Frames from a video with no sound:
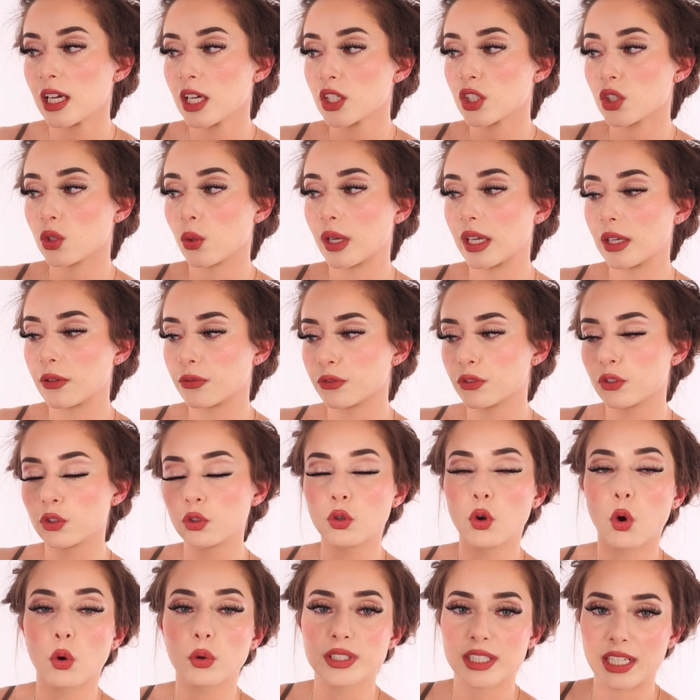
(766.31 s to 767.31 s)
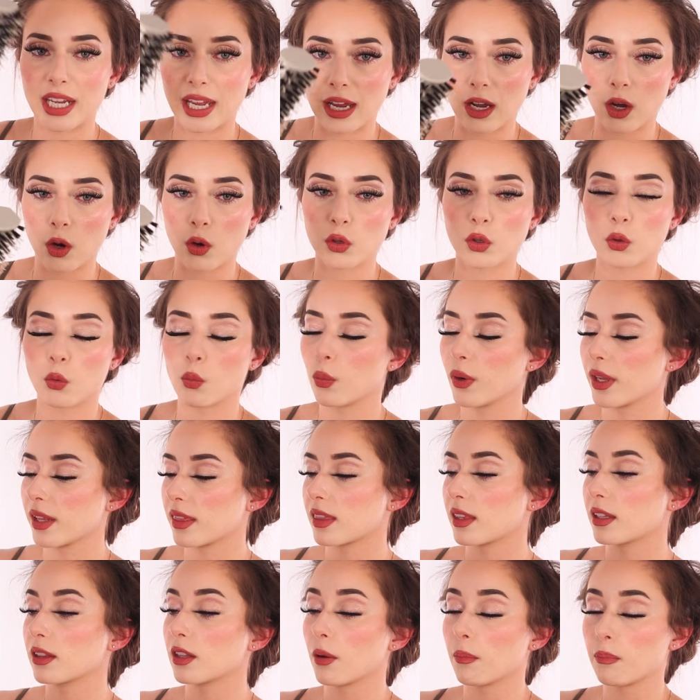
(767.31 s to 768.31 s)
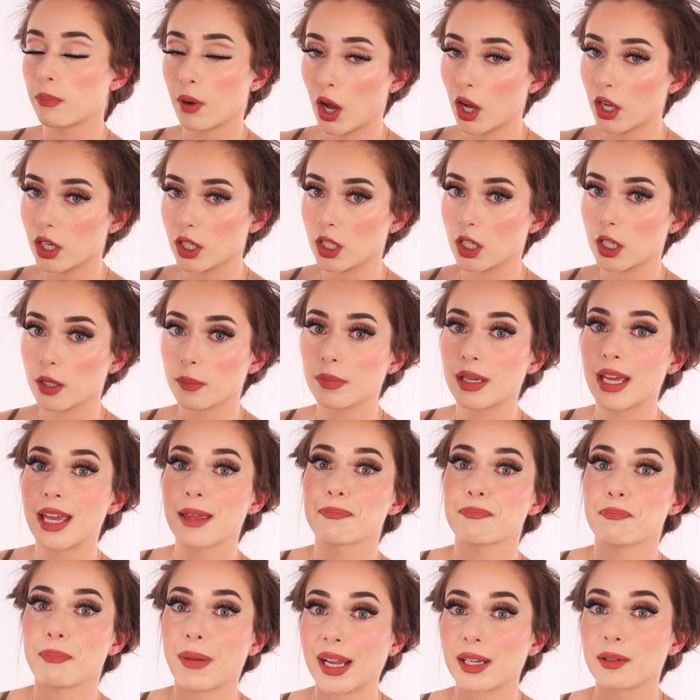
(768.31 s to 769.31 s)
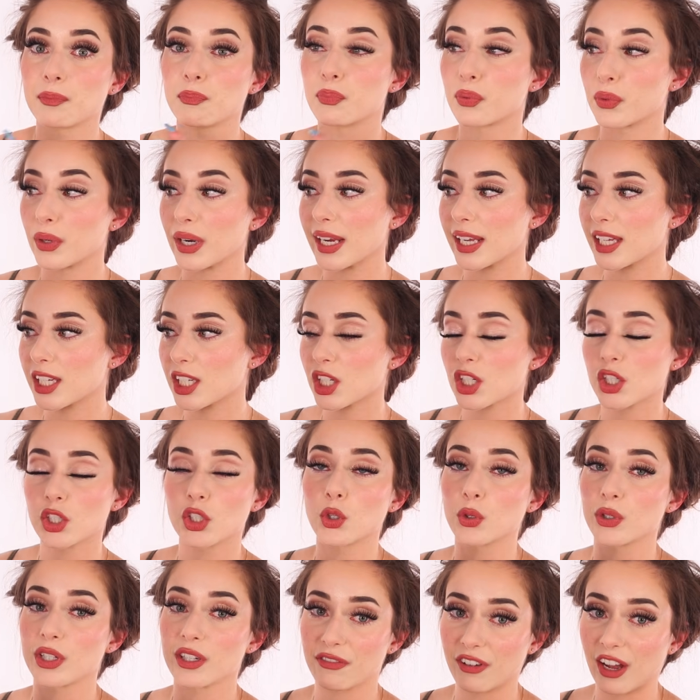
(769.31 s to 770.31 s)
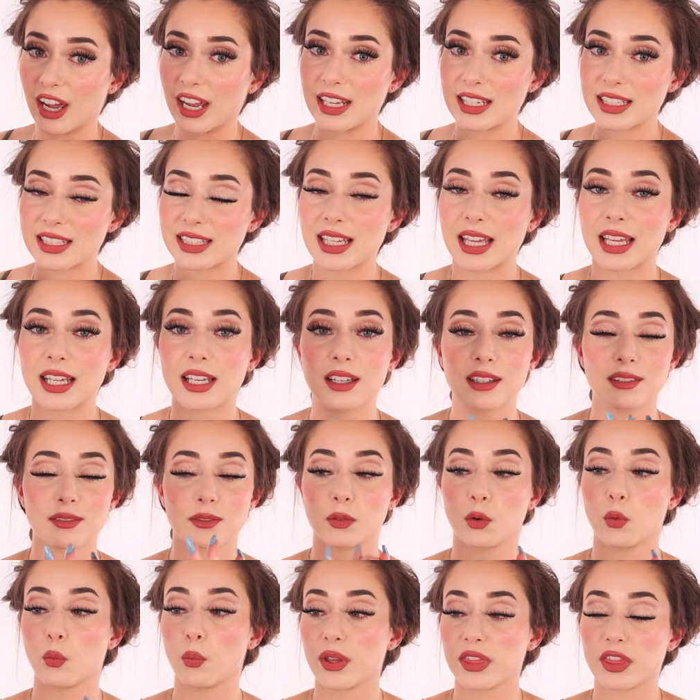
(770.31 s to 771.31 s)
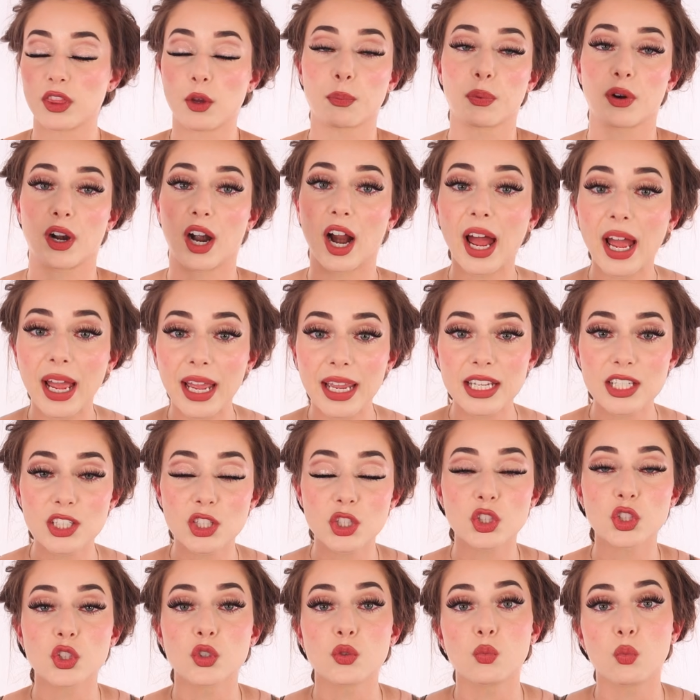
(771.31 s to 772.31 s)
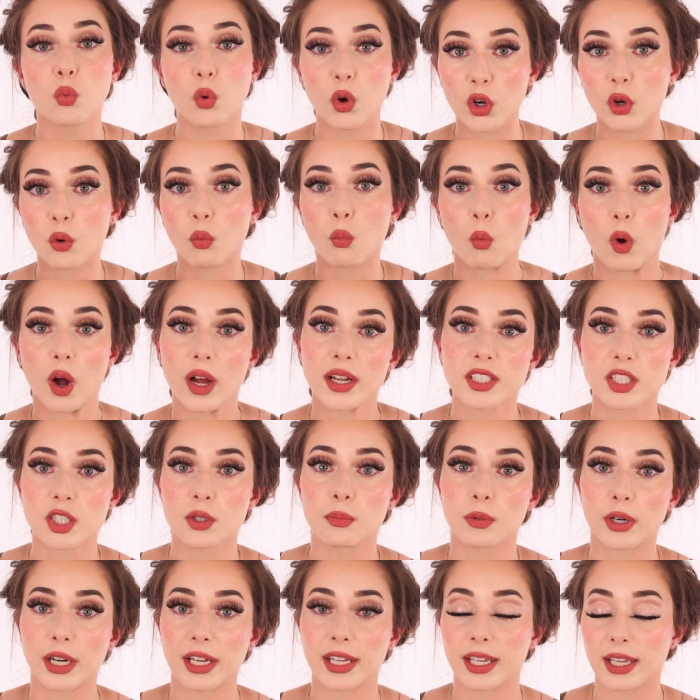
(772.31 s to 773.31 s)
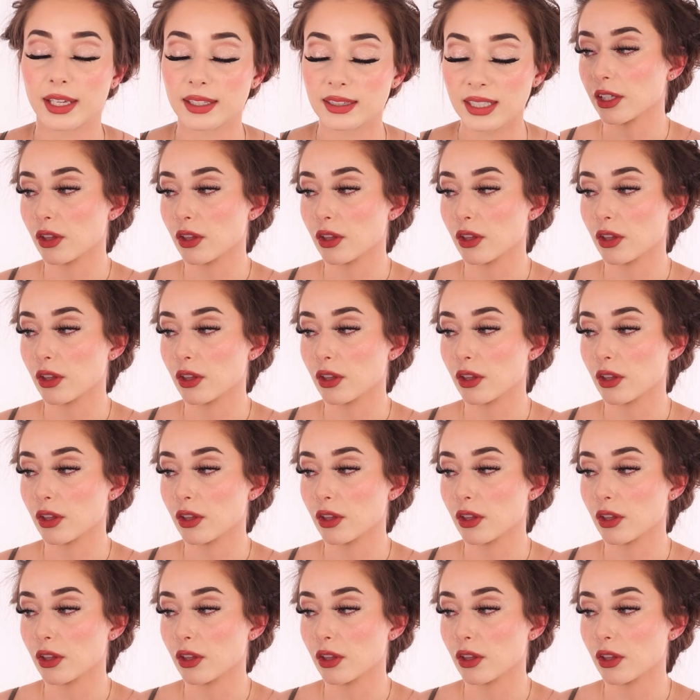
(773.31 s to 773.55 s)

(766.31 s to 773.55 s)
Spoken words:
So if you go down with the bottom, it might break your device, and with the price, you wouldn't want to break it.